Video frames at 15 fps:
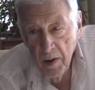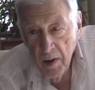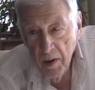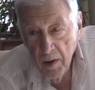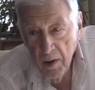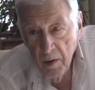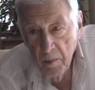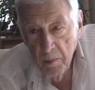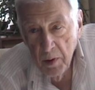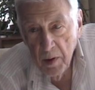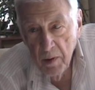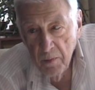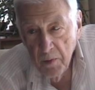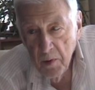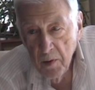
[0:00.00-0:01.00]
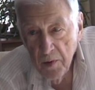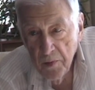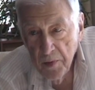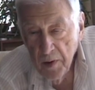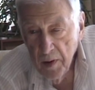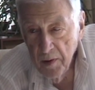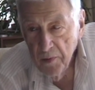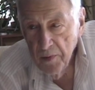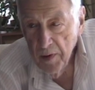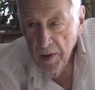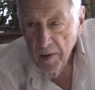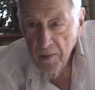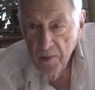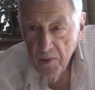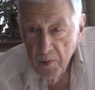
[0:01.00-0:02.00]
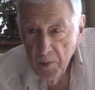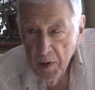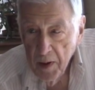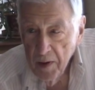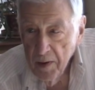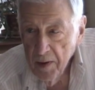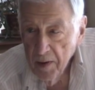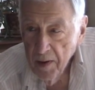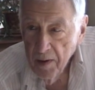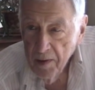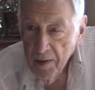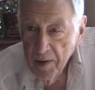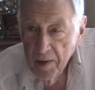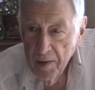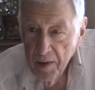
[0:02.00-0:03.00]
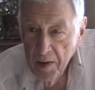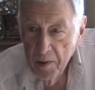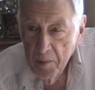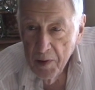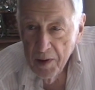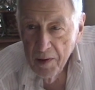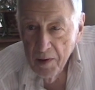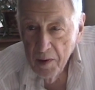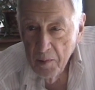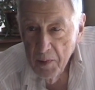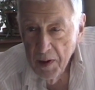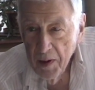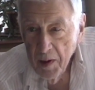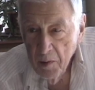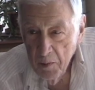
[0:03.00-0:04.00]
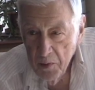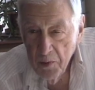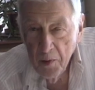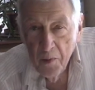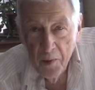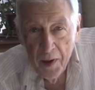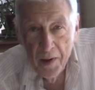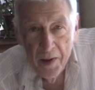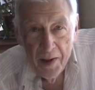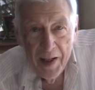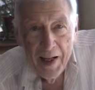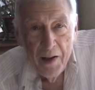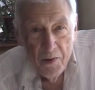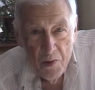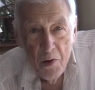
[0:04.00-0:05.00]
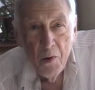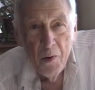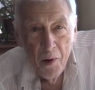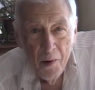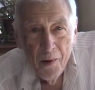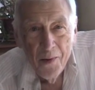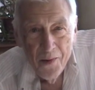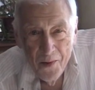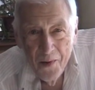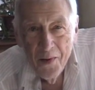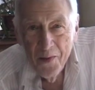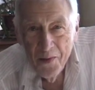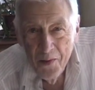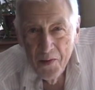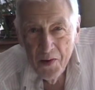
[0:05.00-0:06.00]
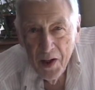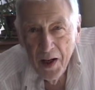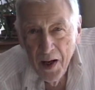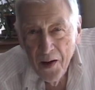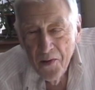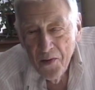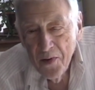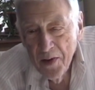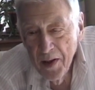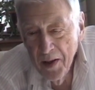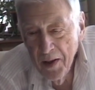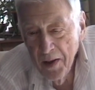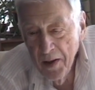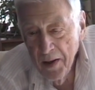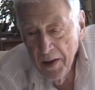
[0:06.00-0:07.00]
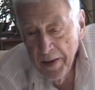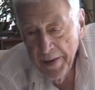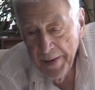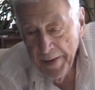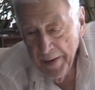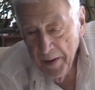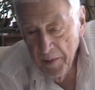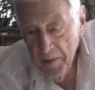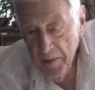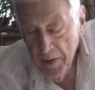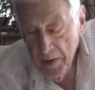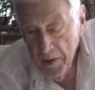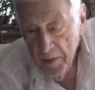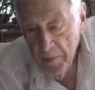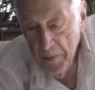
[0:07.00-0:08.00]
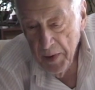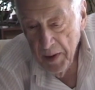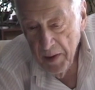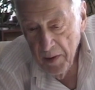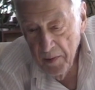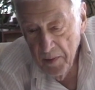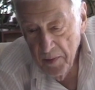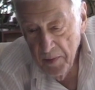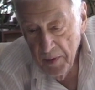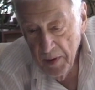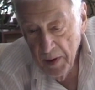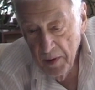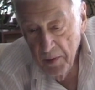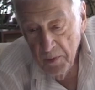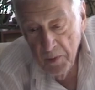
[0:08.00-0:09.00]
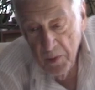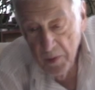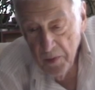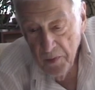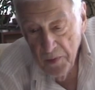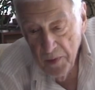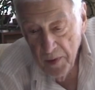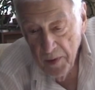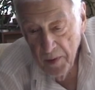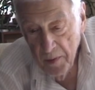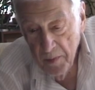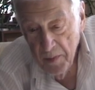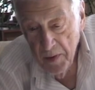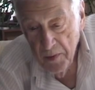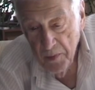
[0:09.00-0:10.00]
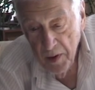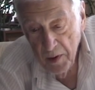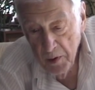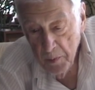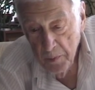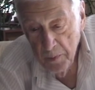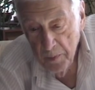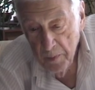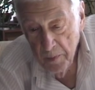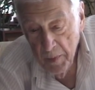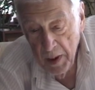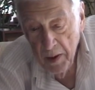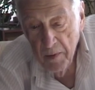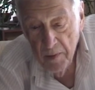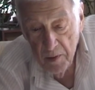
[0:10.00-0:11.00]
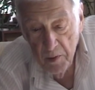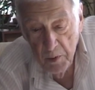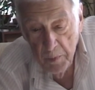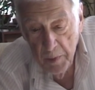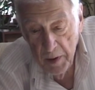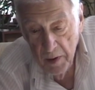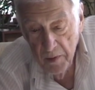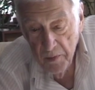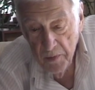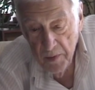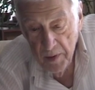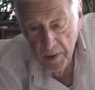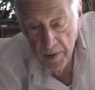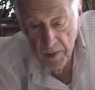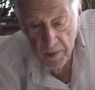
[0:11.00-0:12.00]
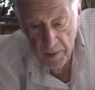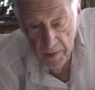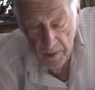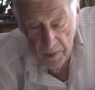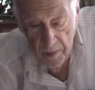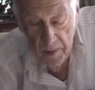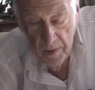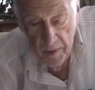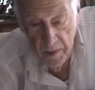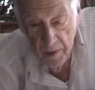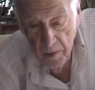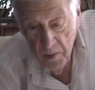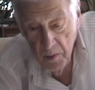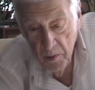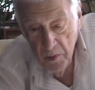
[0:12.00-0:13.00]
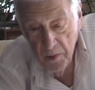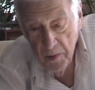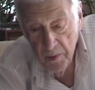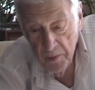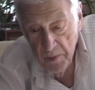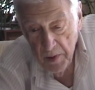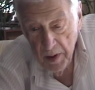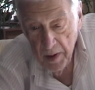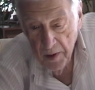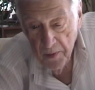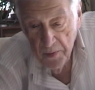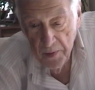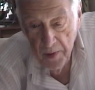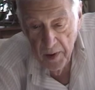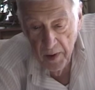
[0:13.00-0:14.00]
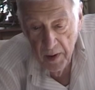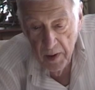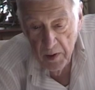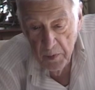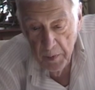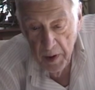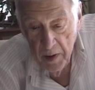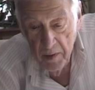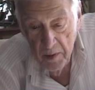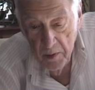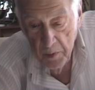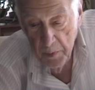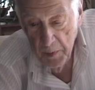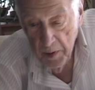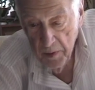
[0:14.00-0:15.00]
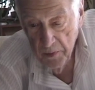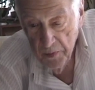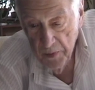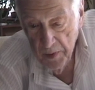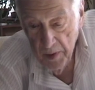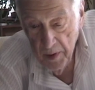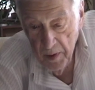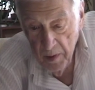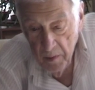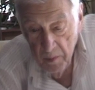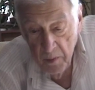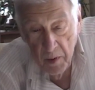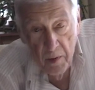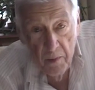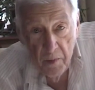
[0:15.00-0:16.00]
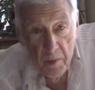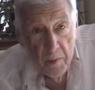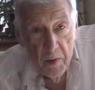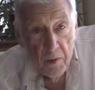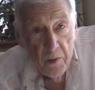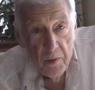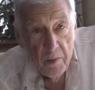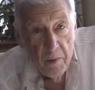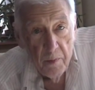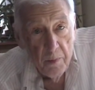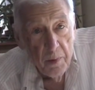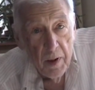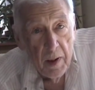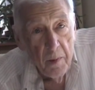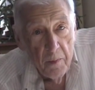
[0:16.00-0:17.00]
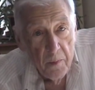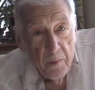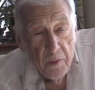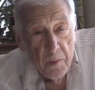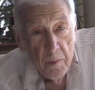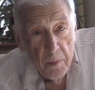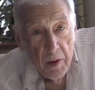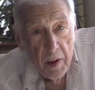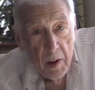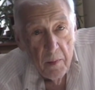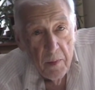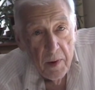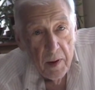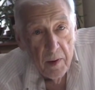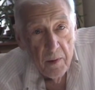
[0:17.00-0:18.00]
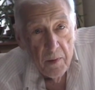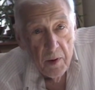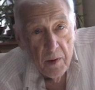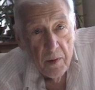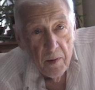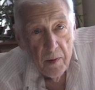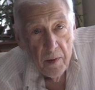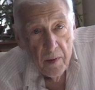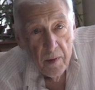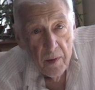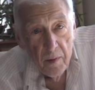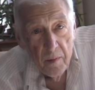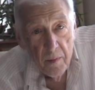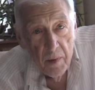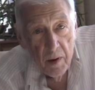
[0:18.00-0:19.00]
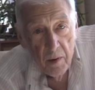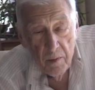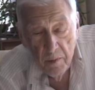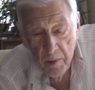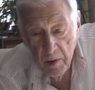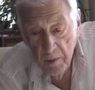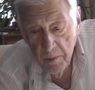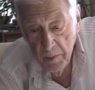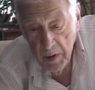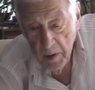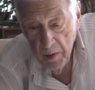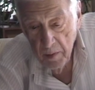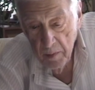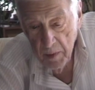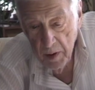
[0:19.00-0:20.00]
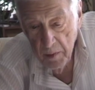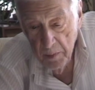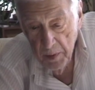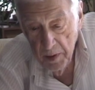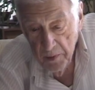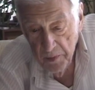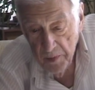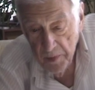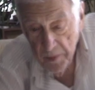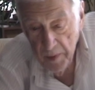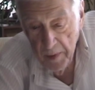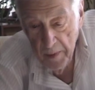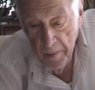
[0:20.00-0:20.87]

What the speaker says: But of course, it is not swing a la Glenn Miller. I mean, I was all writing atonal jazz. And of course, this has made this piece, the inclusion of jazz has made this piece one of the most claimed and recorded of my pieces.